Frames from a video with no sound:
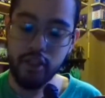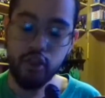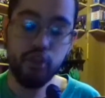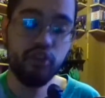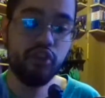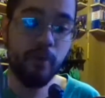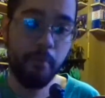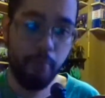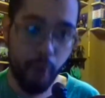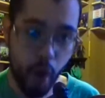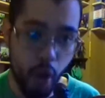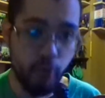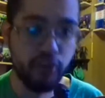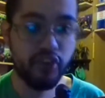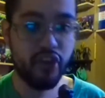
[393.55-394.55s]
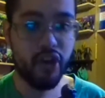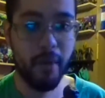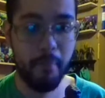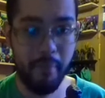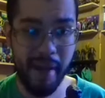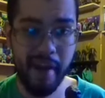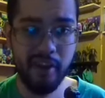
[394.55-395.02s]
You're supposed to
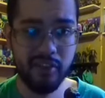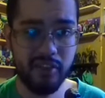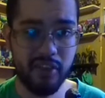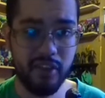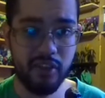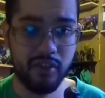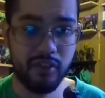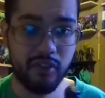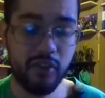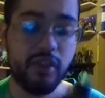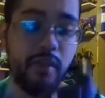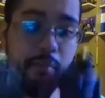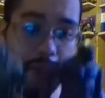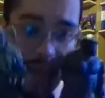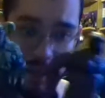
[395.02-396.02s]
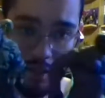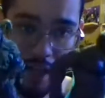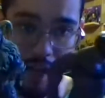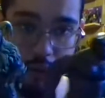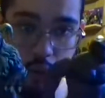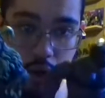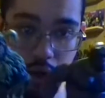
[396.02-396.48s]
compare these to the
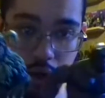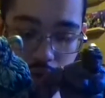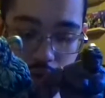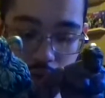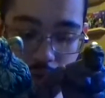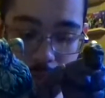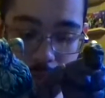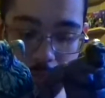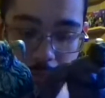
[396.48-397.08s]
Bandai ones